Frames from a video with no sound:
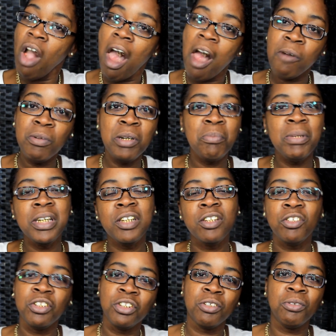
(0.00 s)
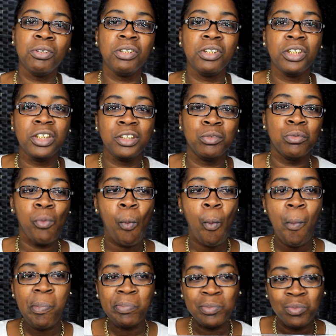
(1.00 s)
I wouldn't make it to the court date.
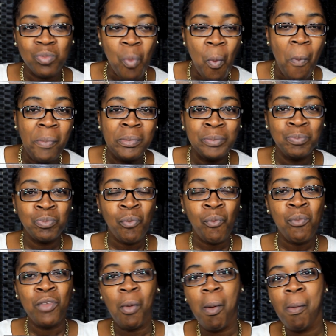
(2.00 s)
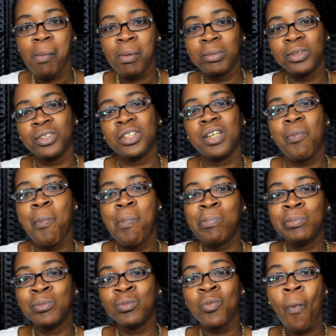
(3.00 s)
My mama would say,
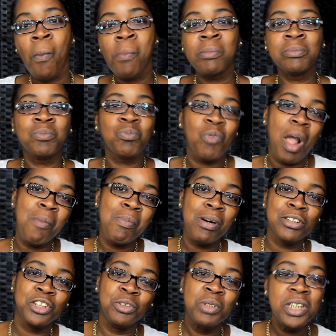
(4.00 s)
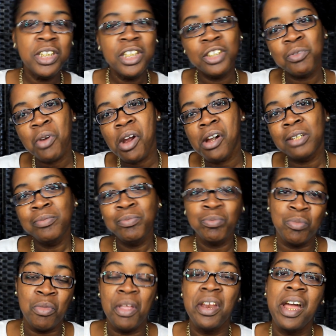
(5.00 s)
I bought you in this world,
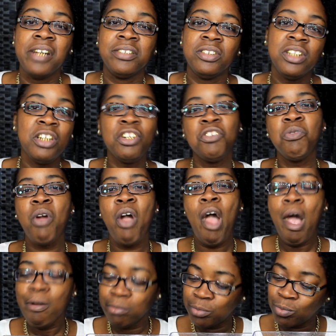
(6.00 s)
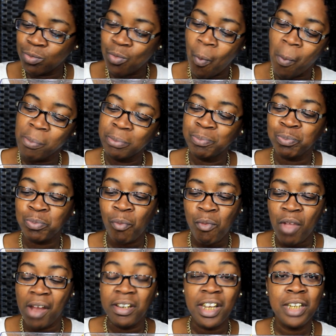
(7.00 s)
and I'll take you out.
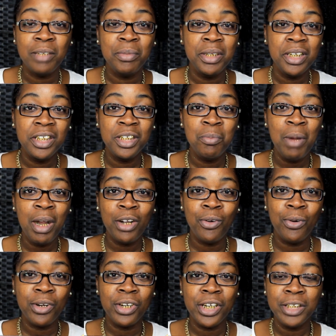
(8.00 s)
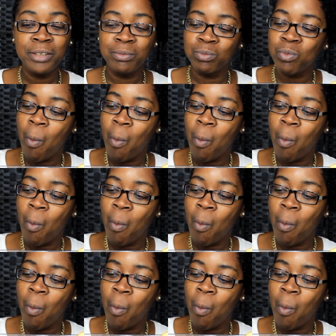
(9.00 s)
And that'll be the end of my court date.